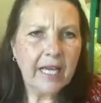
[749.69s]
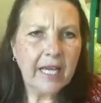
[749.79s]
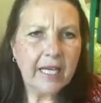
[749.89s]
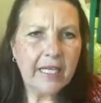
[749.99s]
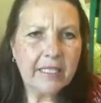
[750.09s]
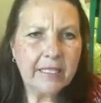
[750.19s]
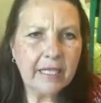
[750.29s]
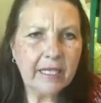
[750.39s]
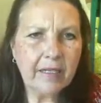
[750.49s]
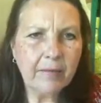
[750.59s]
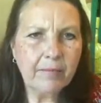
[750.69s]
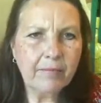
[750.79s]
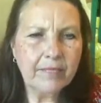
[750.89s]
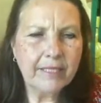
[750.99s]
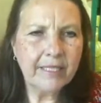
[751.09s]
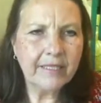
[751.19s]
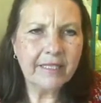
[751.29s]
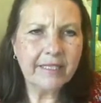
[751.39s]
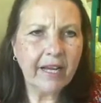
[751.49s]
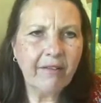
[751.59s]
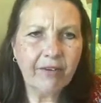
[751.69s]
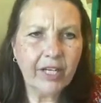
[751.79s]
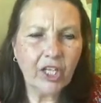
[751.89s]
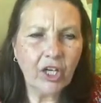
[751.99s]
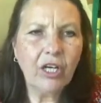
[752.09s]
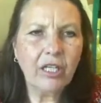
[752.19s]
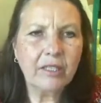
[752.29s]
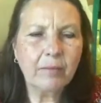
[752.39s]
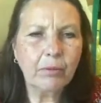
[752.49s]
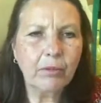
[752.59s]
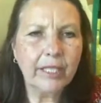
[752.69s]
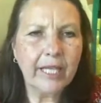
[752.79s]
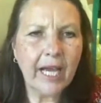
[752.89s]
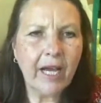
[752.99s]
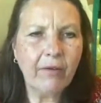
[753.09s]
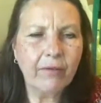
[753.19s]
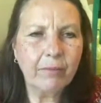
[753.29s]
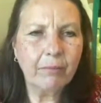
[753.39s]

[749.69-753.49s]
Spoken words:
And it doesn't take very long to pull it out.